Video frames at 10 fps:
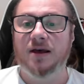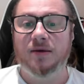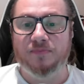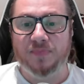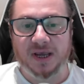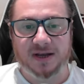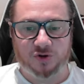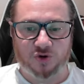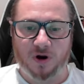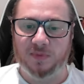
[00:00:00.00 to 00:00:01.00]
Big
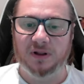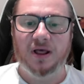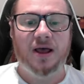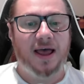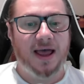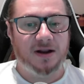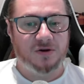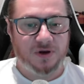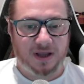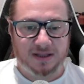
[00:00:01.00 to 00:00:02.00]
trouble. And
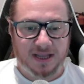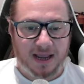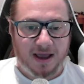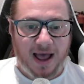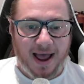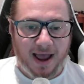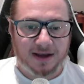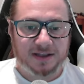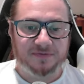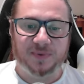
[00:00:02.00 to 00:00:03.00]
look at the
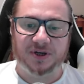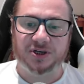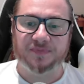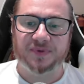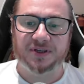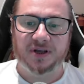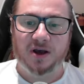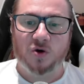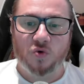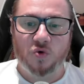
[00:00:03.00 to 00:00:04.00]
active bishops,
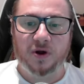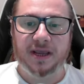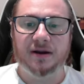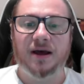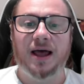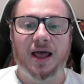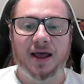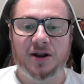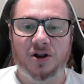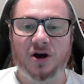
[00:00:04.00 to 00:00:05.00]
queen
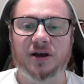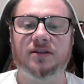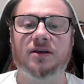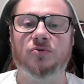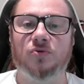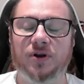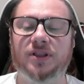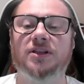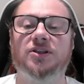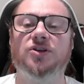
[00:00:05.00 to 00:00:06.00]
and knight
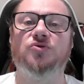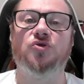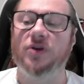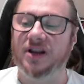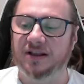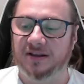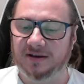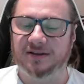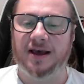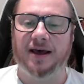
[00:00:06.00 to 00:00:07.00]
ready to joining the
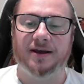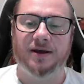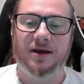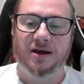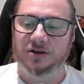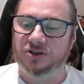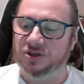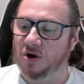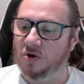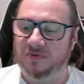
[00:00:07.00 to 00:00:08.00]
attack.
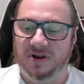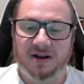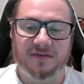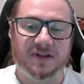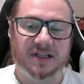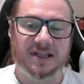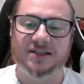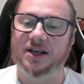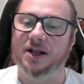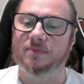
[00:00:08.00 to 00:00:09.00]
So not even
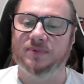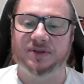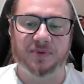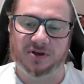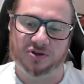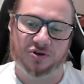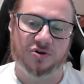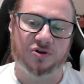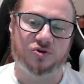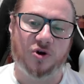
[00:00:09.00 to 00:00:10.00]
this helps because you're
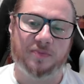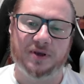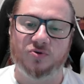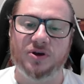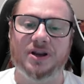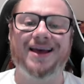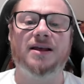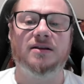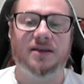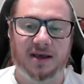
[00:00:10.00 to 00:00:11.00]
going to drop the queen.
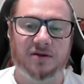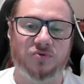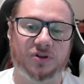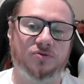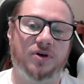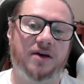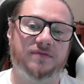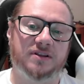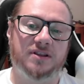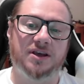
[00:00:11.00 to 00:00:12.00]
And again, we do have
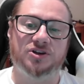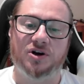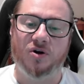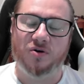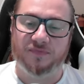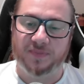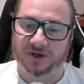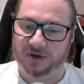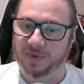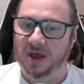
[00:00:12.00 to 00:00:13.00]
the danger of
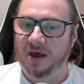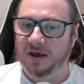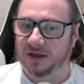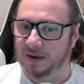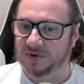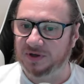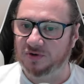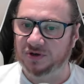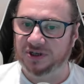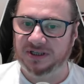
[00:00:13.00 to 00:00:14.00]
bishop captures
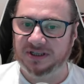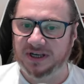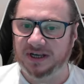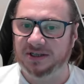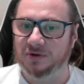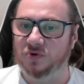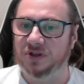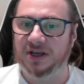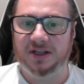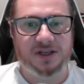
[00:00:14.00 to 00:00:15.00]
on g6. And when
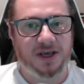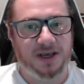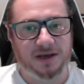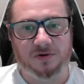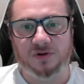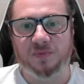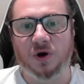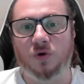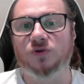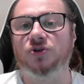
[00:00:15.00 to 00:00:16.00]
they take, it could be
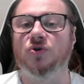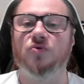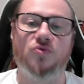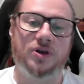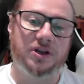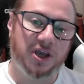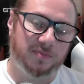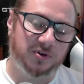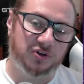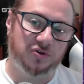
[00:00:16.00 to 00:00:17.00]
also queen
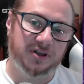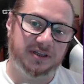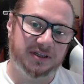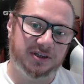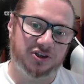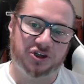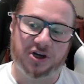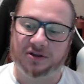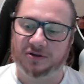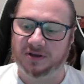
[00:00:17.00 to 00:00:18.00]
captures on e6,
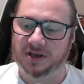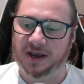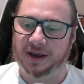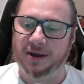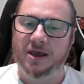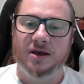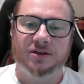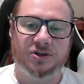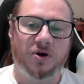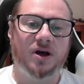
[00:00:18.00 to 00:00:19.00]
check to the king.
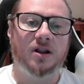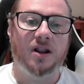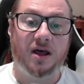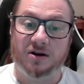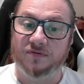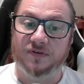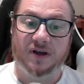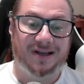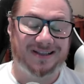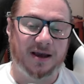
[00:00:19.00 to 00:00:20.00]
So a lot of
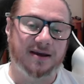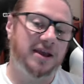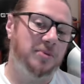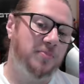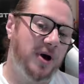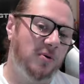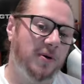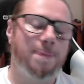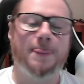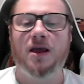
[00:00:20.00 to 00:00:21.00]
attacking power.
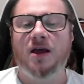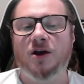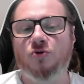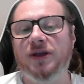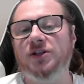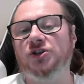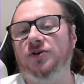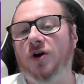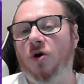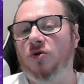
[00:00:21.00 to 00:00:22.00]
Queen
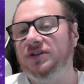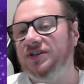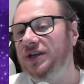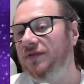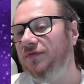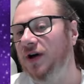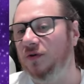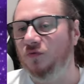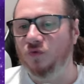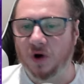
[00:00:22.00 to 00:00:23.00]
took on c5.
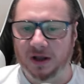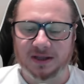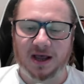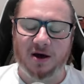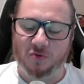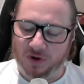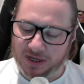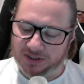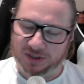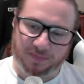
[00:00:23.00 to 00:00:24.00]
What are we
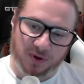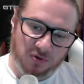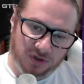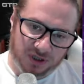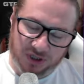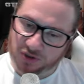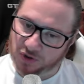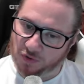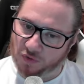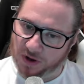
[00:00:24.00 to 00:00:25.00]
supposed to do?
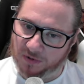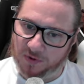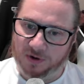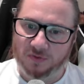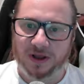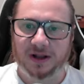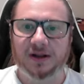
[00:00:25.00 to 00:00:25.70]
Well, well, well,